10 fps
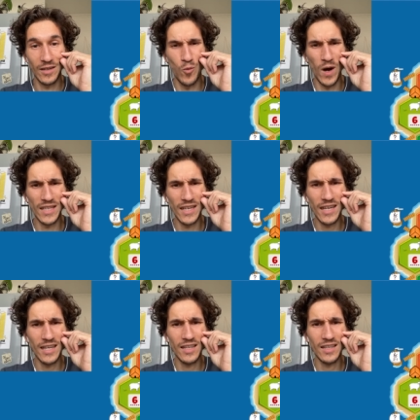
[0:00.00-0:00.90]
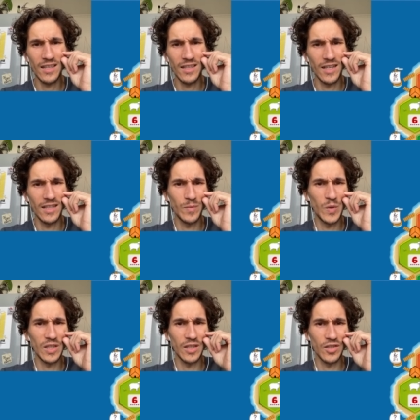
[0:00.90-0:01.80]
Why the hell I
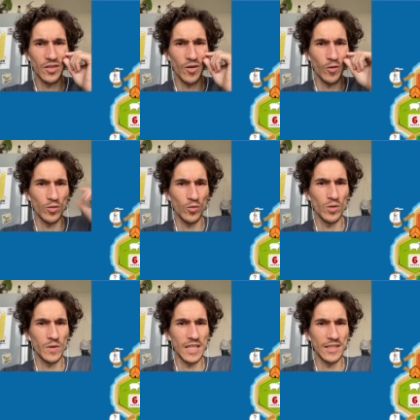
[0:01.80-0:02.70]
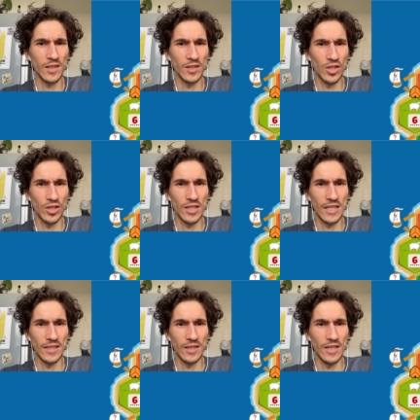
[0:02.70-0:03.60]
built this road? Could have settled, just
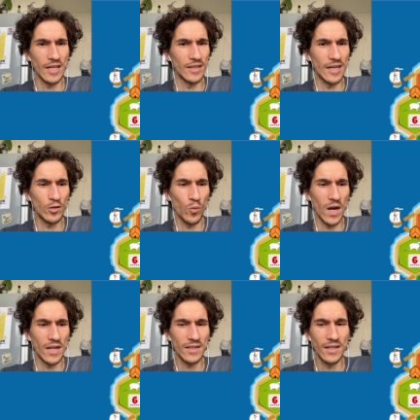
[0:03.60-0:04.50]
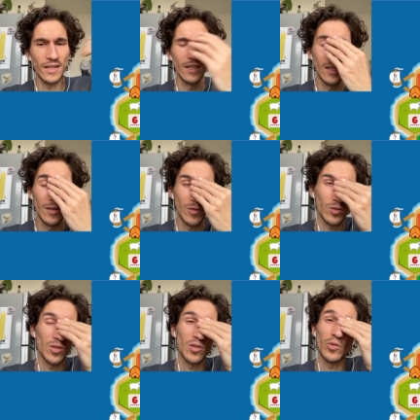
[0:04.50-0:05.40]
settled. Yeah, three to one. I'm
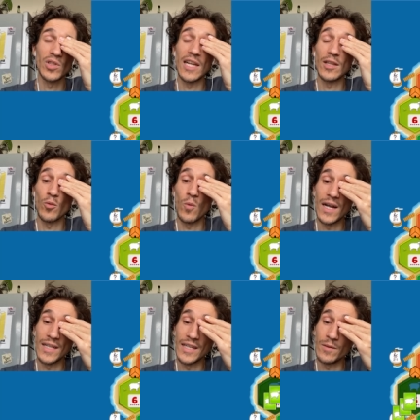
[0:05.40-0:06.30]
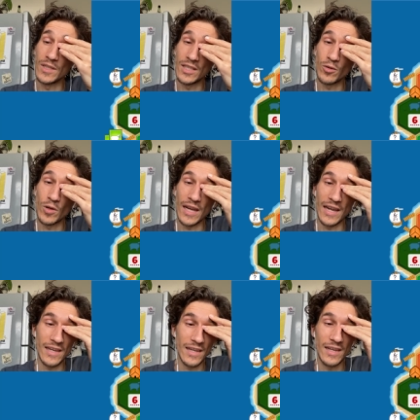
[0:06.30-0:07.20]
gonna use three to one anyways, okay.
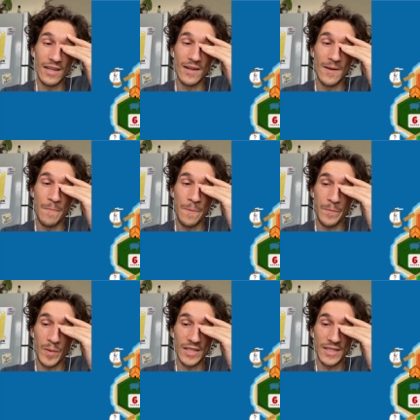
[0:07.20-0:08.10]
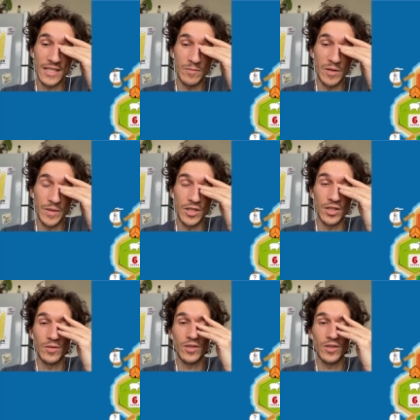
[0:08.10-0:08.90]
But let's see, maybe I just...